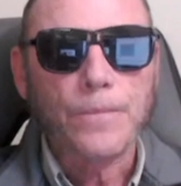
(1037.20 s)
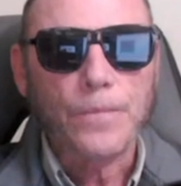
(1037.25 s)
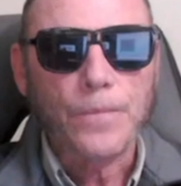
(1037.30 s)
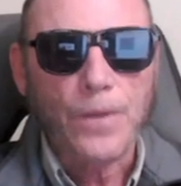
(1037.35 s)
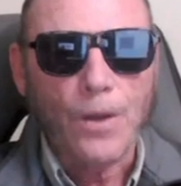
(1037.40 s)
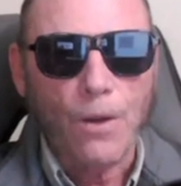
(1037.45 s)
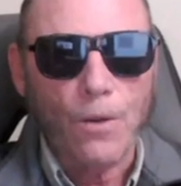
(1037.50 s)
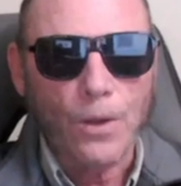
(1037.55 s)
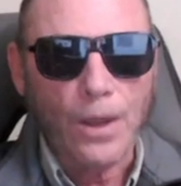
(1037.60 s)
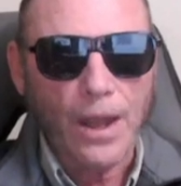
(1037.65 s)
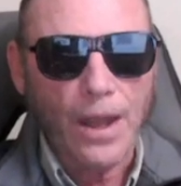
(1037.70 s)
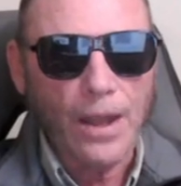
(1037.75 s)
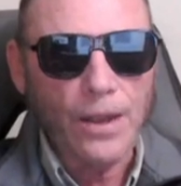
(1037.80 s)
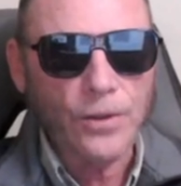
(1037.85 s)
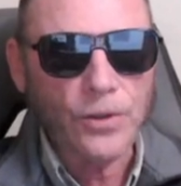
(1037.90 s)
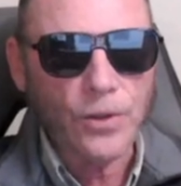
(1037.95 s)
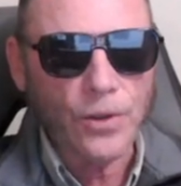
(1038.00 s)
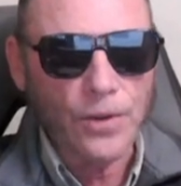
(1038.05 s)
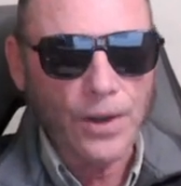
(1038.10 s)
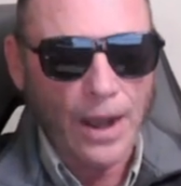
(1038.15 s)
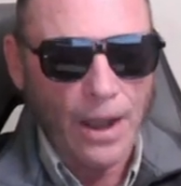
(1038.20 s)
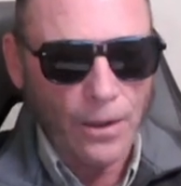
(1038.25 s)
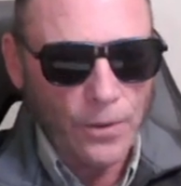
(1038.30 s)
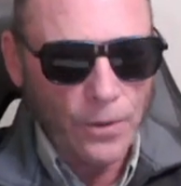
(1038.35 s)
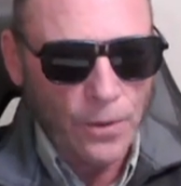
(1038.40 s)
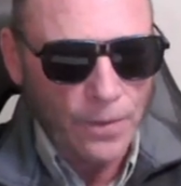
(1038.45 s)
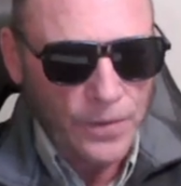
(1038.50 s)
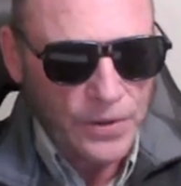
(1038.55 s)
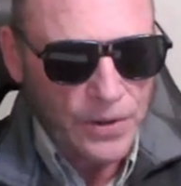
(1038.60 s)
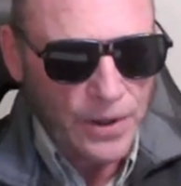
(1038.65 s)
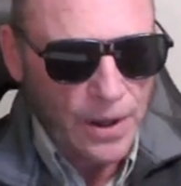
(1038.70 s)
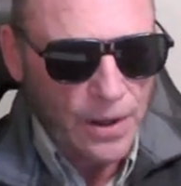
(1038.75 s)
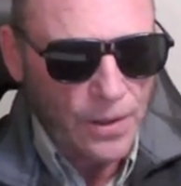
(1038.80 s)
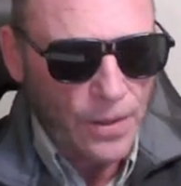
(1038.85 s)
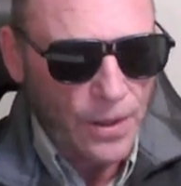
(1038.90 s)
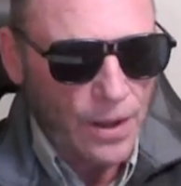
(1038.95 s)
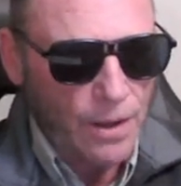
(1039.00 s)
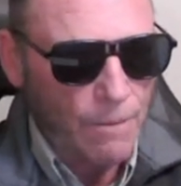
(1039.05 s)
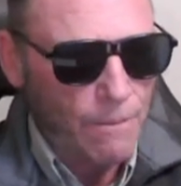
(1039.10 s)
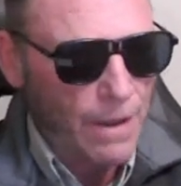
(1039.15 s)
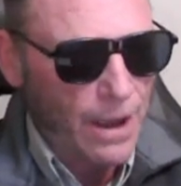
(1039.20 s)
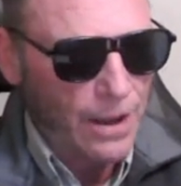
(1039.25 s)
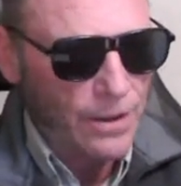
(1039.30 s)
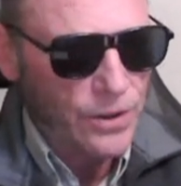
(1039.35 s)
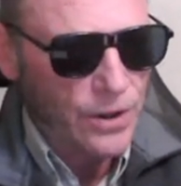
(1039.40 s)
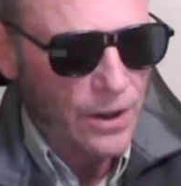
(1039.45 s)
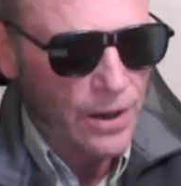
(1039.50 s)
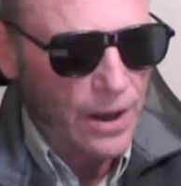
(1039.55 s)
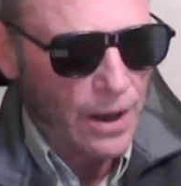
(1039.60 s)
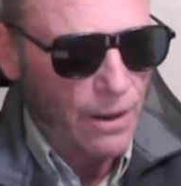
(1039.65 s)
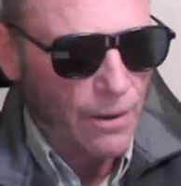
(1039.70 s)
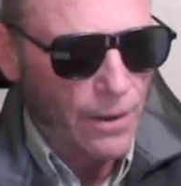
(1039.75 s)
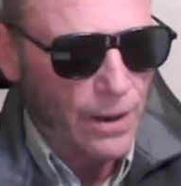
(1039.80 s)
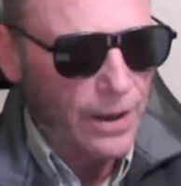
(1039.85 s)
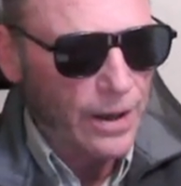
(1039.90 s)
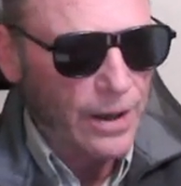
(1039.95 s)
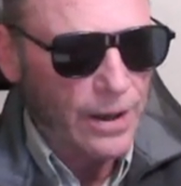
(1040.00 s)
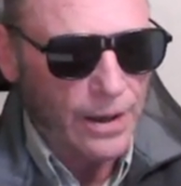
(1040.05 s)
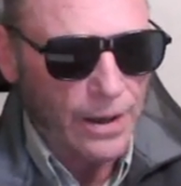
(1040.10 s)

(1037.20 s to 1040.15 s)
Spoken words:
Okay, so now you've seen the imaginarity